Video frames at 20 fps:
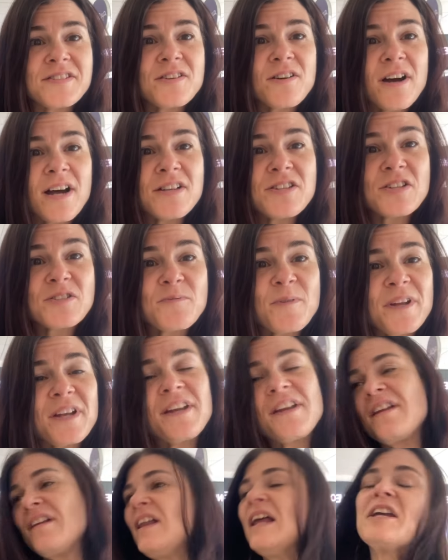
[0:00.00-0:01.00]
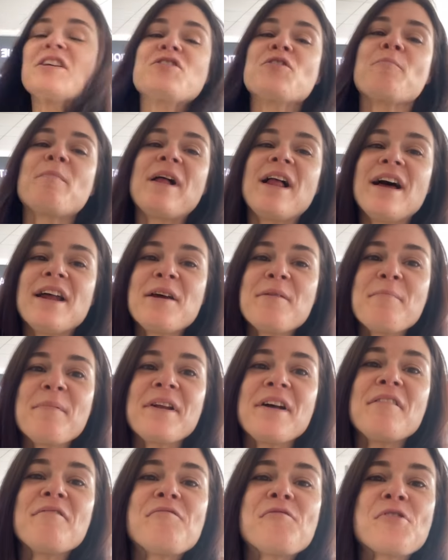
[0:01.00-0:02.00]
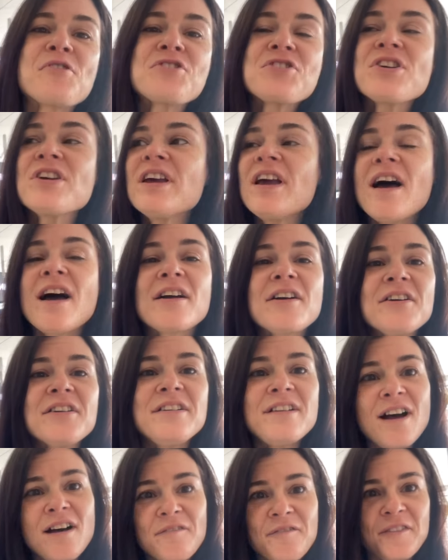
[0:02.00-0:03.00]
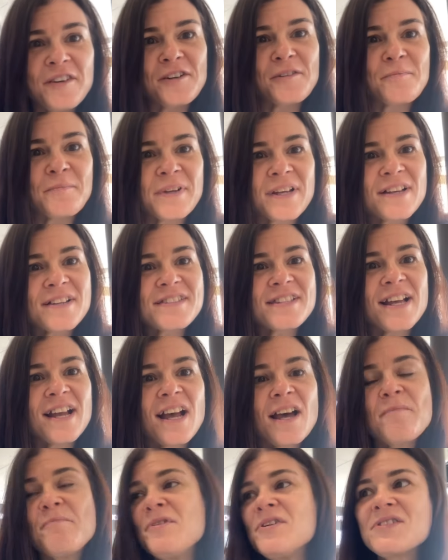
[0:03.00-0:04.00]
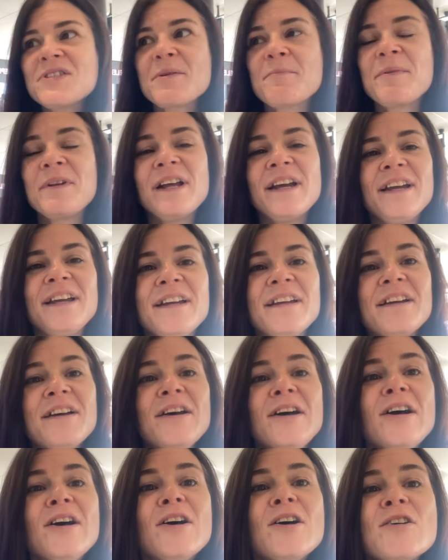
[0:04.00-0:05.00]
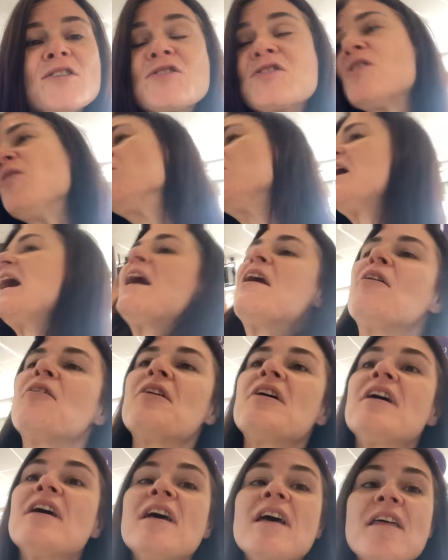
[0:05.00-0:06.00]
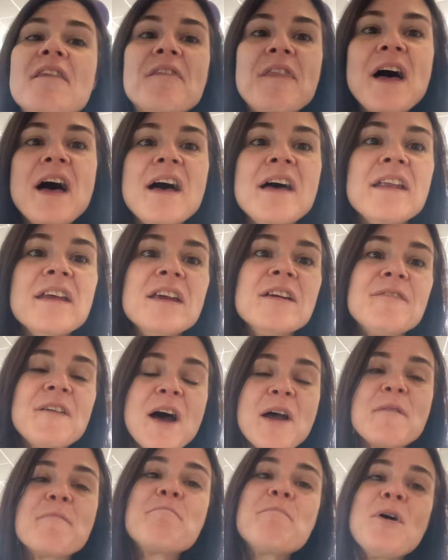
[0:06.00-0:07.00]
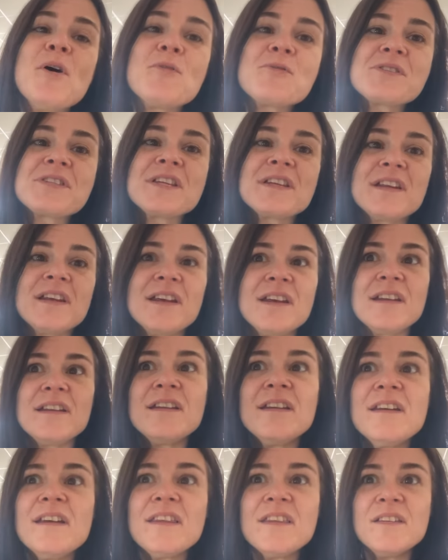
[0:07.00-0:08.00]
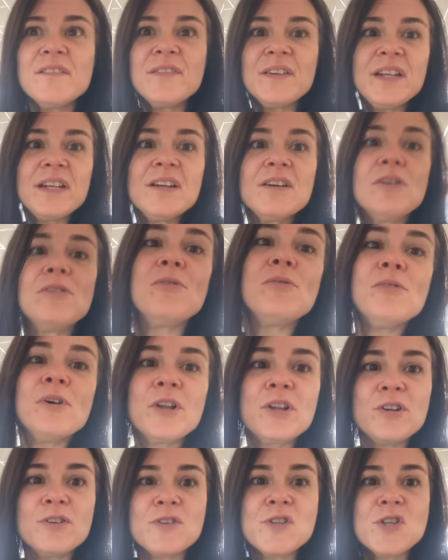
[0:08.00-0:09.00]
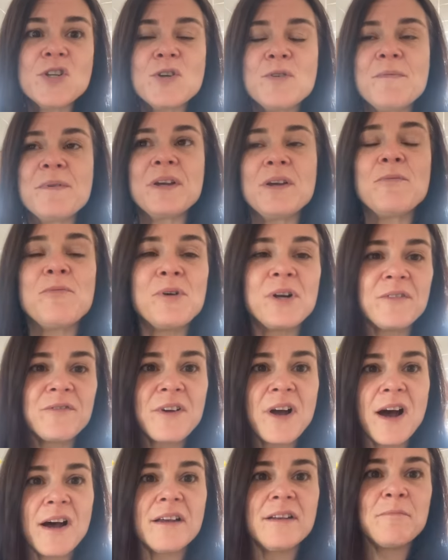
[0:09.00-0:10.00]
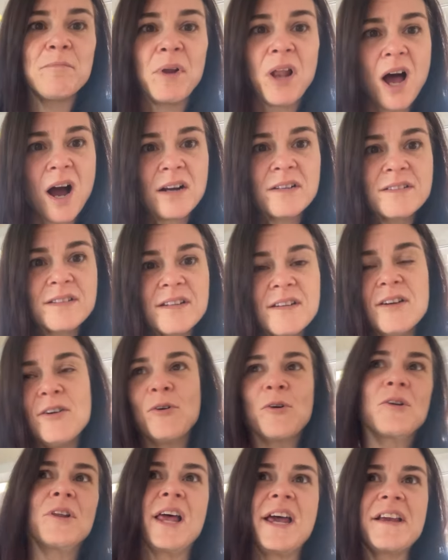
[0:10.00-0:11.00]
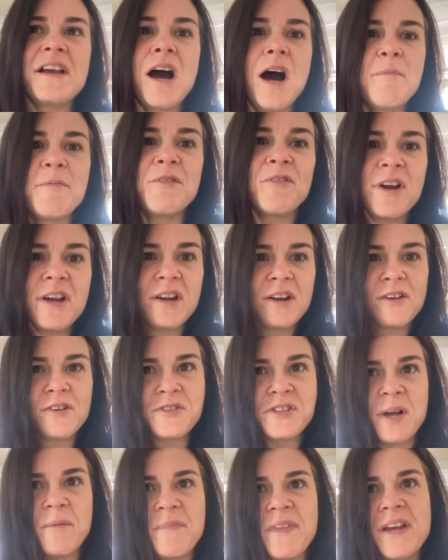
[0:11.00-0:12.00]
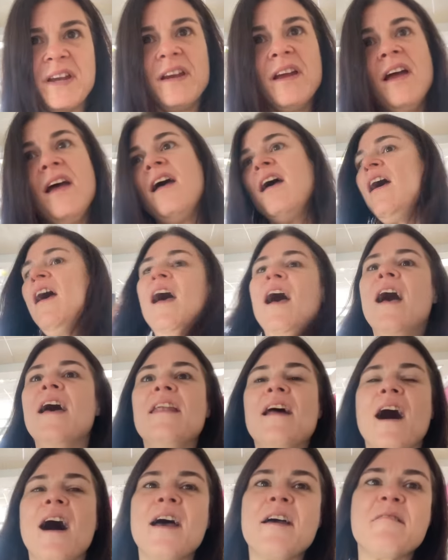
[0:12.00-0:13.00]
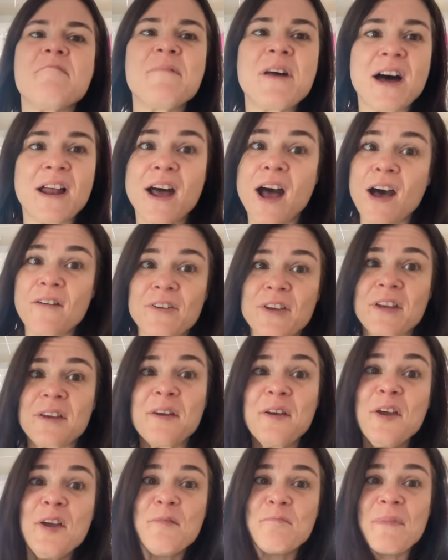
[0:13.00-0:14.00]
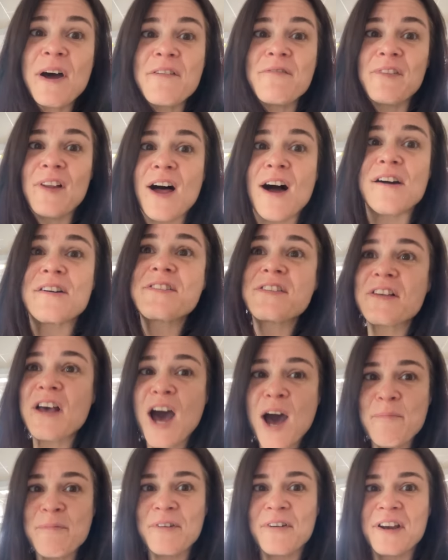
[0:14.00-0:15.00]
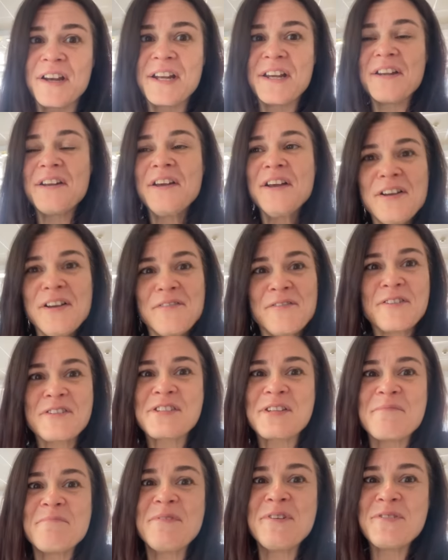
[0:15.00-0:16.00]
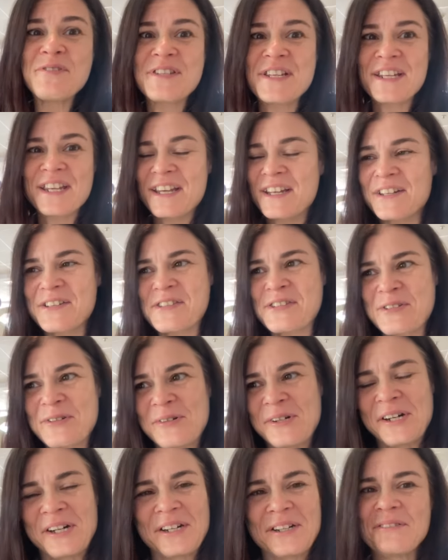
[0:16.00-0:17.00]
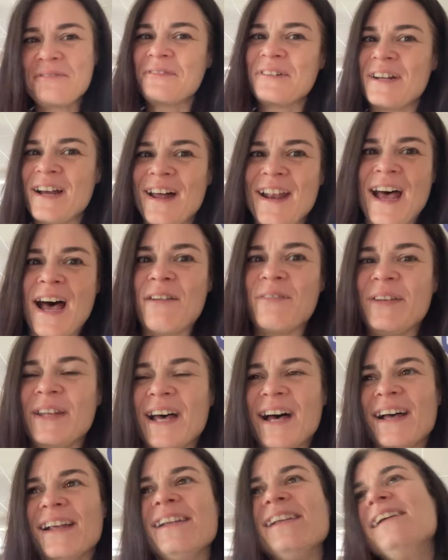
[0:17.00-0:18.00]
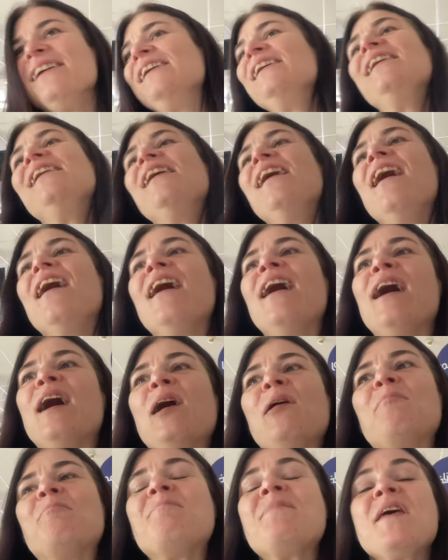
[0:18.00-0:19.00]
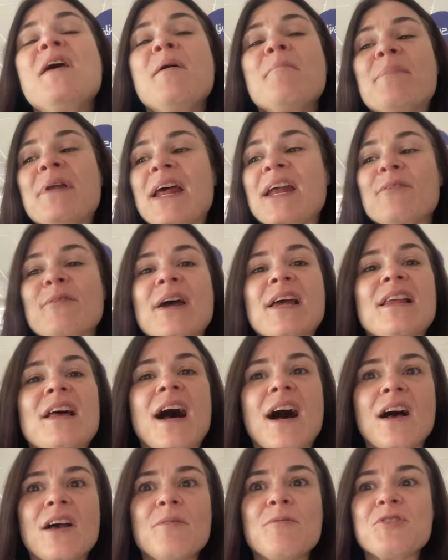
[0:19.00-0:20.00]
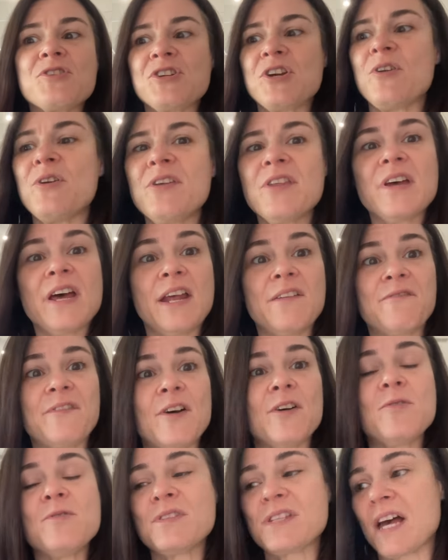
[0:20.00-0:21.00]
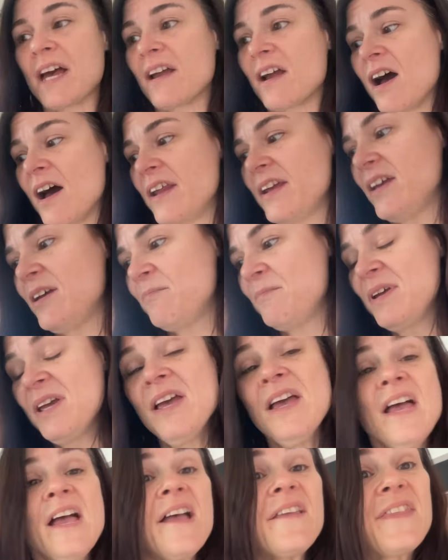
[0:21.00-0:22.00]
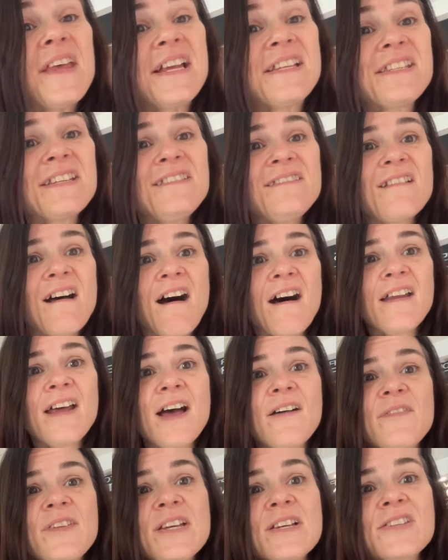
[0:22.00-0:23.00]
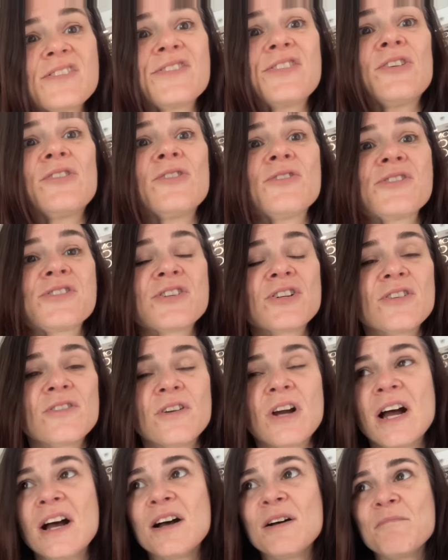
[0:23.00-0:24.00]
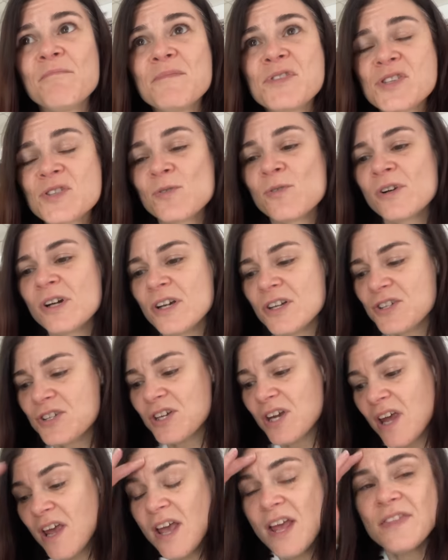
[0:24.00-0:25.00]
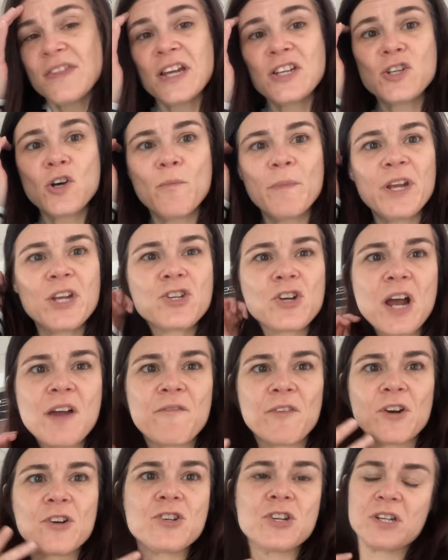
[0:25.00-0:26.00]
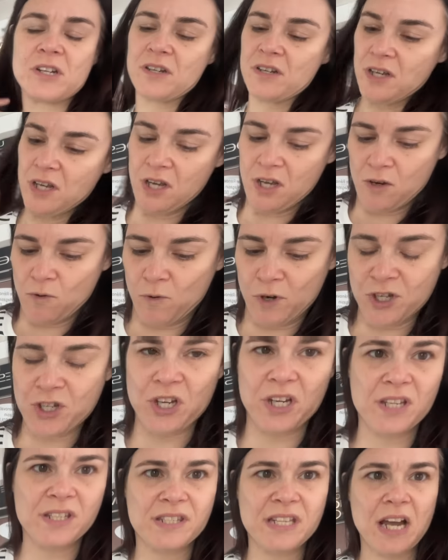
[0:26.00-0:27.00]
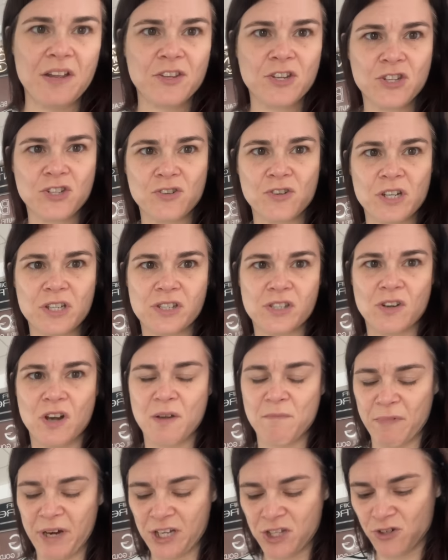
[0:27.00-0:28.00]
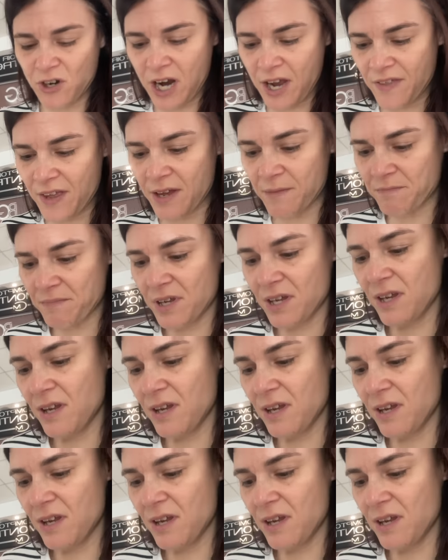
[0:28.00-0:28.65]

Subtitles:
so I just went into Electro Planet, but unfortunately I could not film because they had music playing so loud that if I posted it, the video on YouTube, it would have gotten blocked or like copyrighted or something. And I am not having my vlogs copyrighted for some music in a store. We're not having that. But anyway, I will show you the headphones I got him. They did not have the external storage. They told me to try Virgin, which is down the street, so I might try them.